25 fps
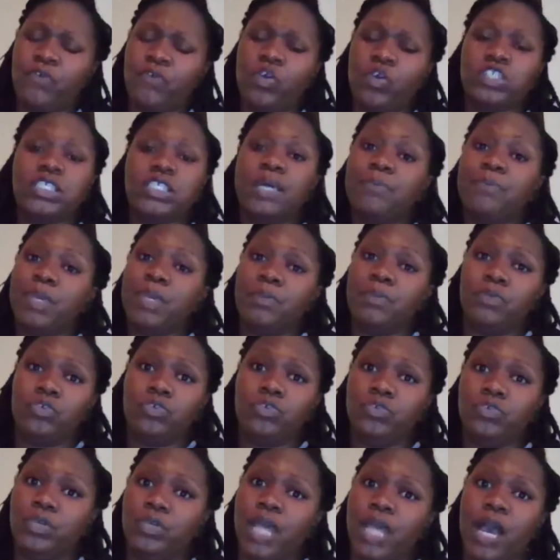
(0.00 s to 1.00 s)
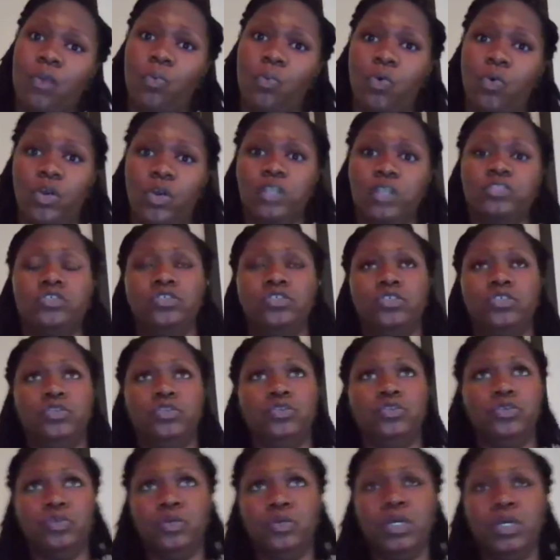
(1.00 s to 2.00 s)
some people do not want
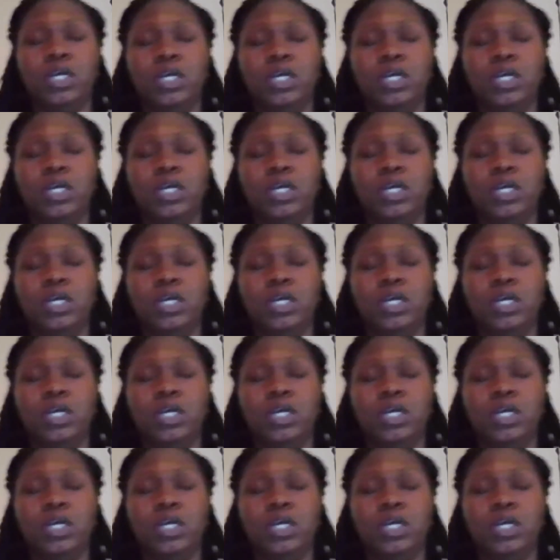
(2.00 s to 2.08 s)
to